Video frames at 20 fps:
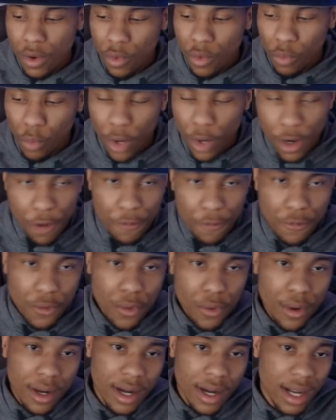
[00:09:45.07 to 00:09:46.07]
one oh
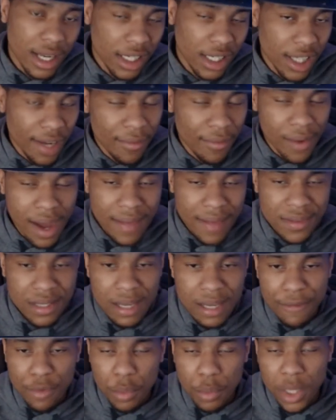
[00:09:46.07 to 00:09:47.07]
four. Love what I've
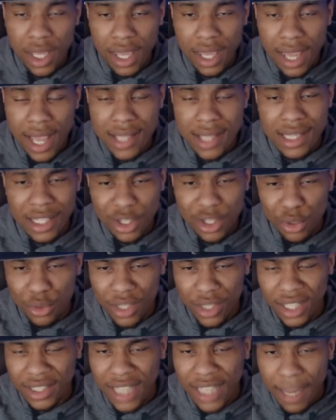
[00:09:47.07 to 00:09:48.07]
seen from the Kings. I do
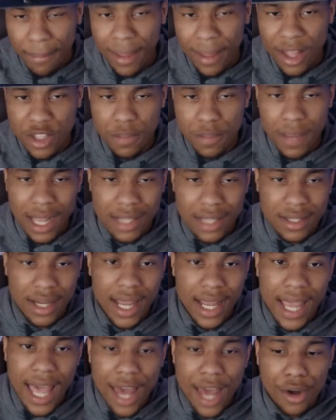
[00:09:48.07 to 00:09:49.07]
think they bounce back
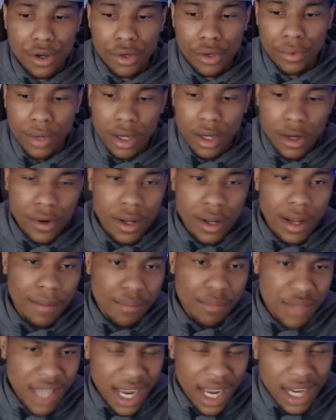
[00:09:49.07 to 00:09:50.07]
today out on the road.
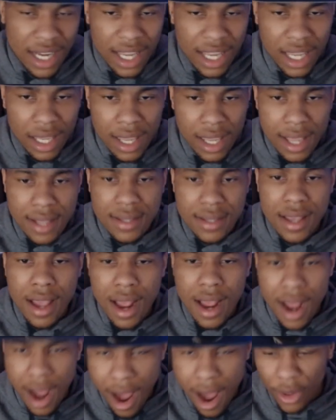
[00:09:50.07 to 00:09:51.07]
I'm taking the Kings.
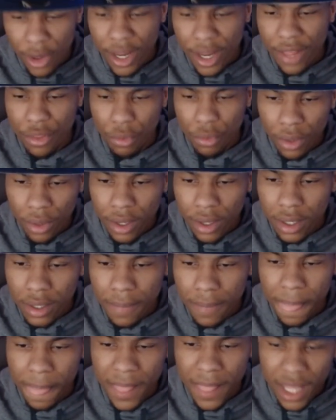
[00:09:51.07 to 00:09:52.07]
I'll lay the one
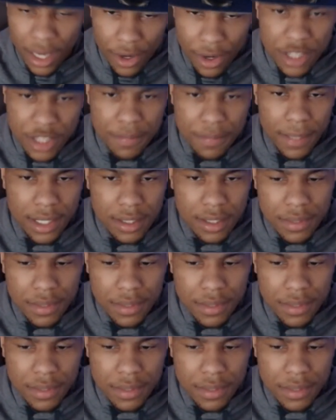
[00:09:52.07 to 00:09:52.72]
here in this matchup